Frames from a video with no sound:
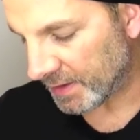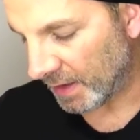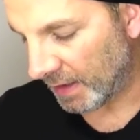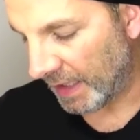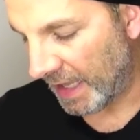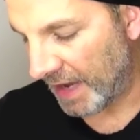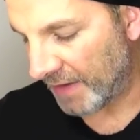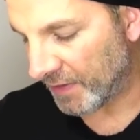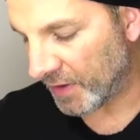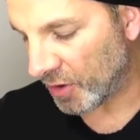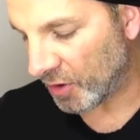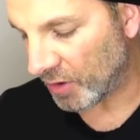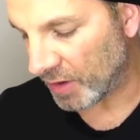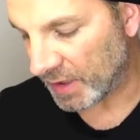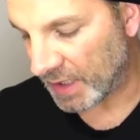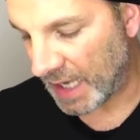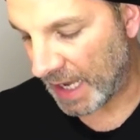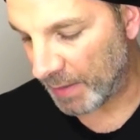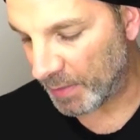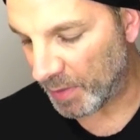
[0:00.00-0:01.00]
the lavender
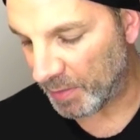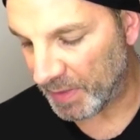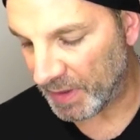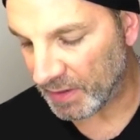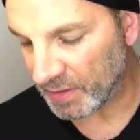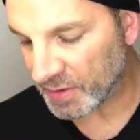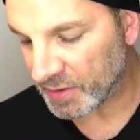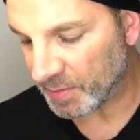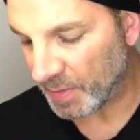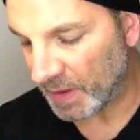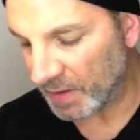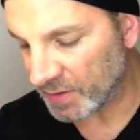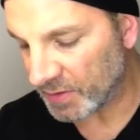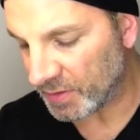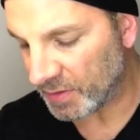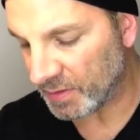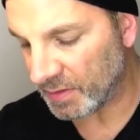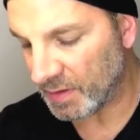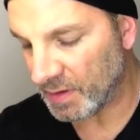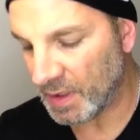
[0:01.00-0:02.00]
and chamomile.
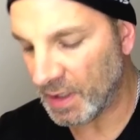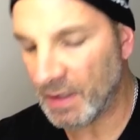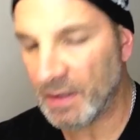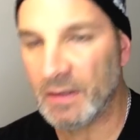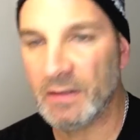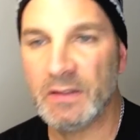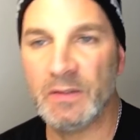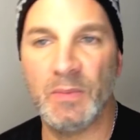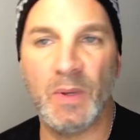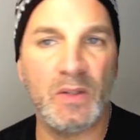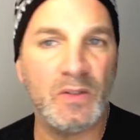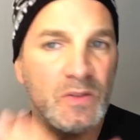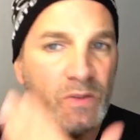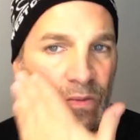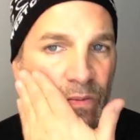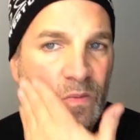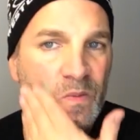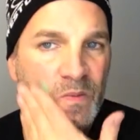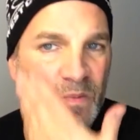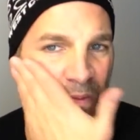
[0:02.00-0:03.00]
Smells,
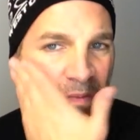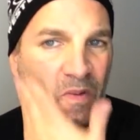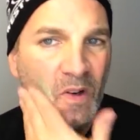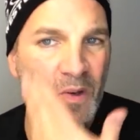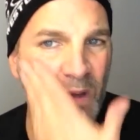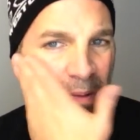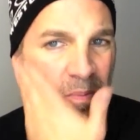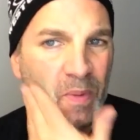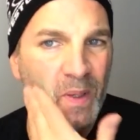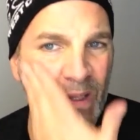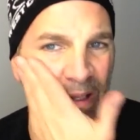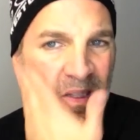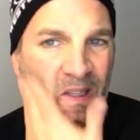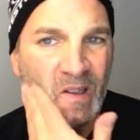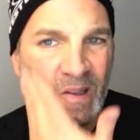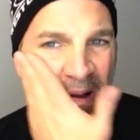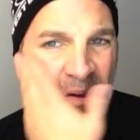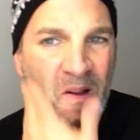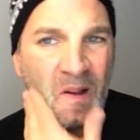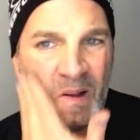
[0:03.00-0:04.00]
smells very appealing.